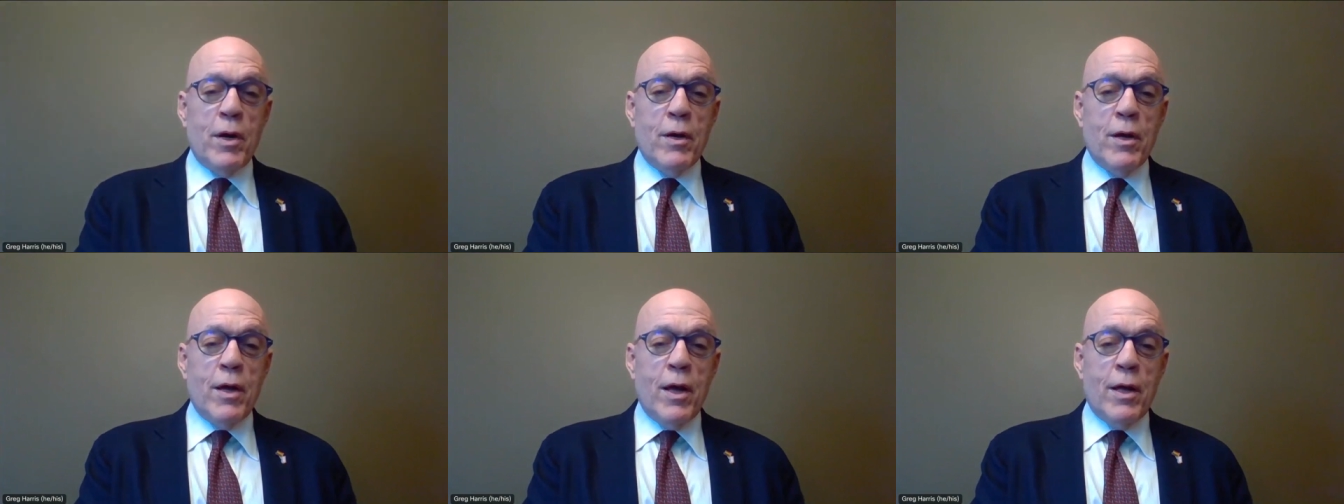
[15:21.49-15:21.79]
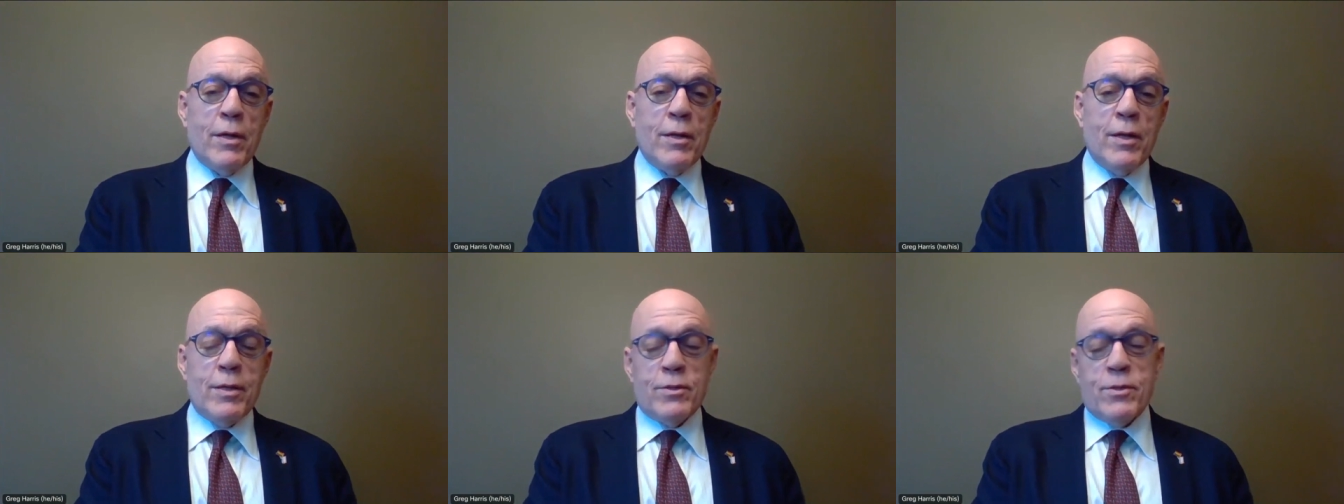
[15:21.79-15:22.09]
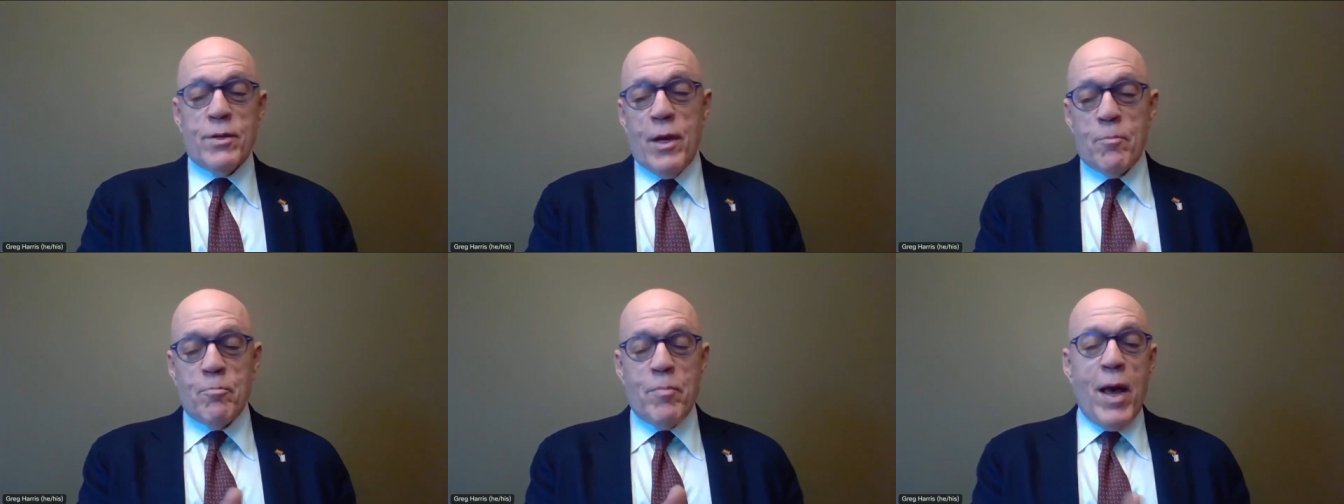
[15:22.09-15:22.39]

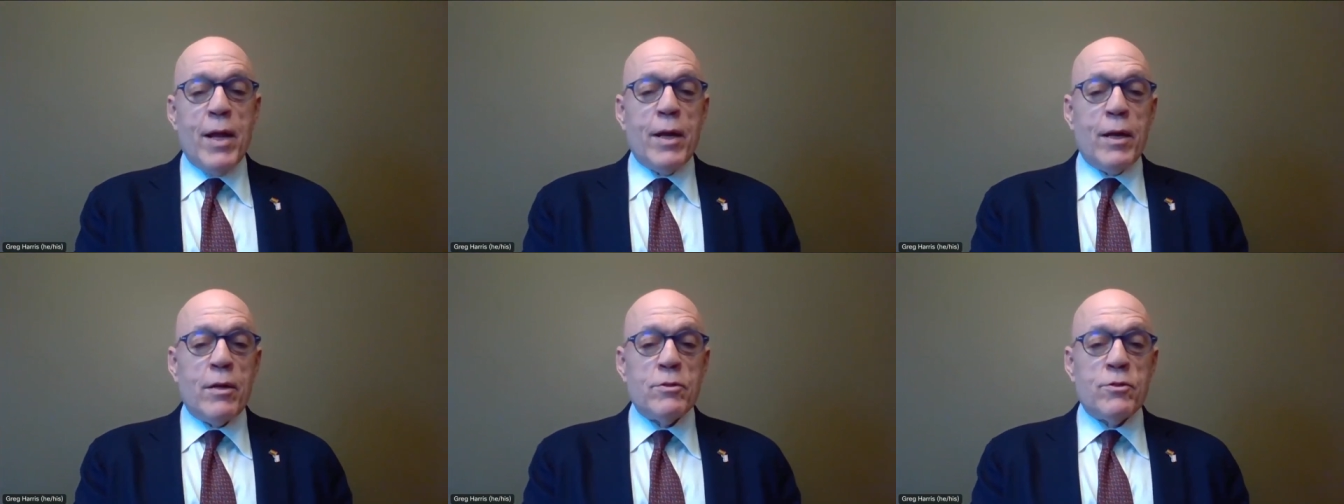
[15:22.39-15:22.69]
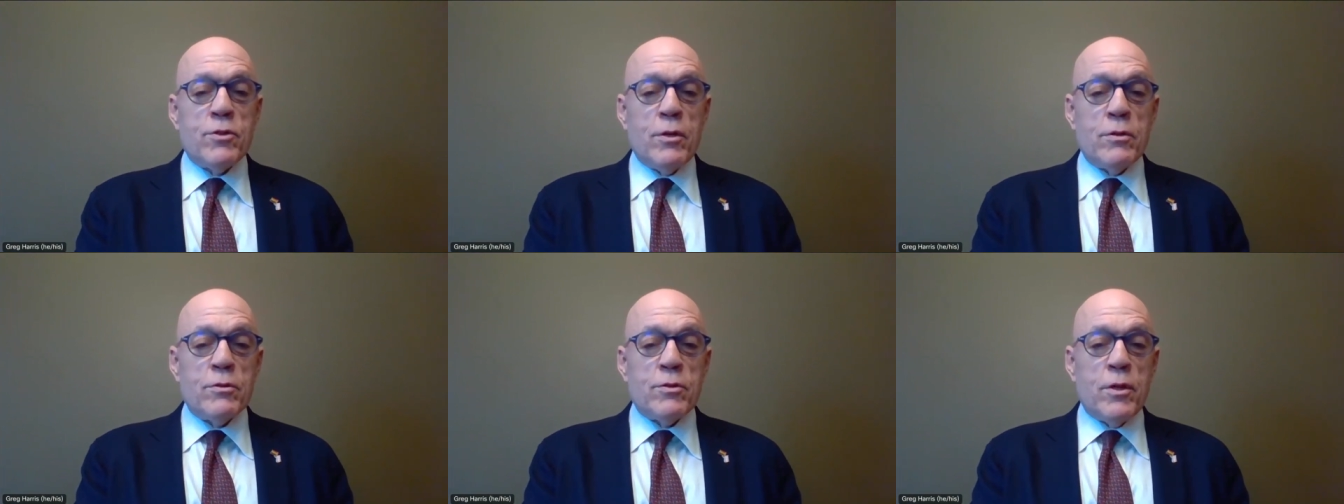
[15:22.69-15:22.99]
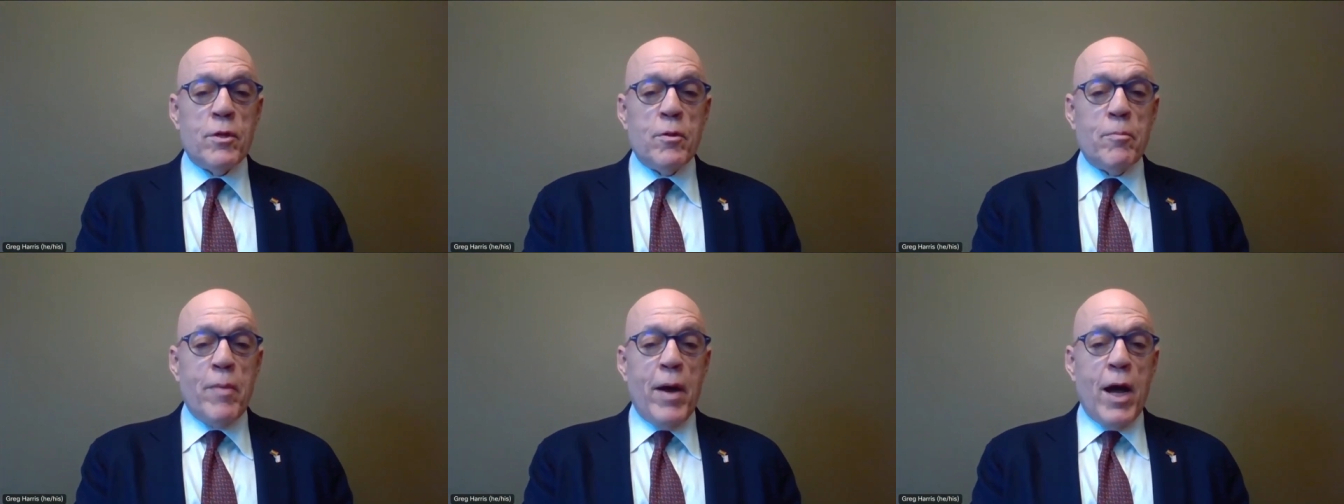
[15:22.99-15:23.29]
and patting
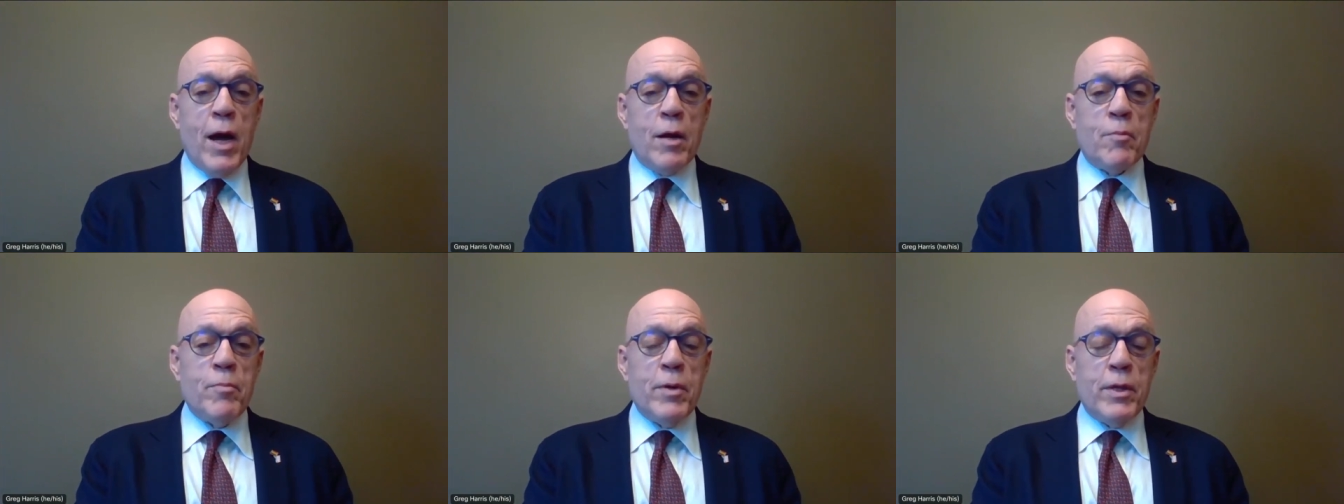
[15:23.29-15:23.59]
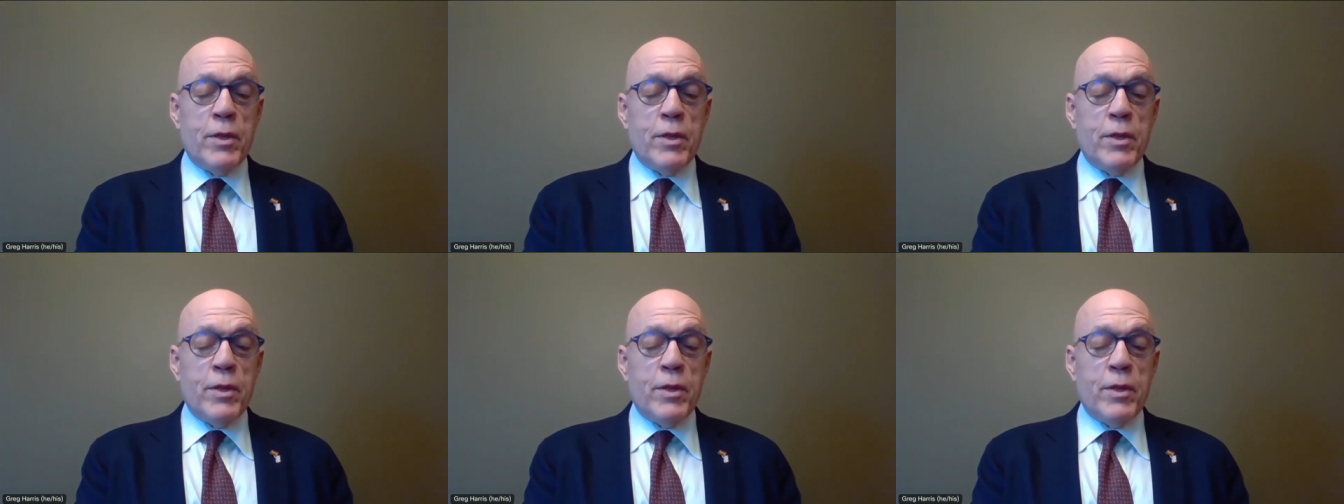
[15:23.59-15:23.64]
ourselves on the back,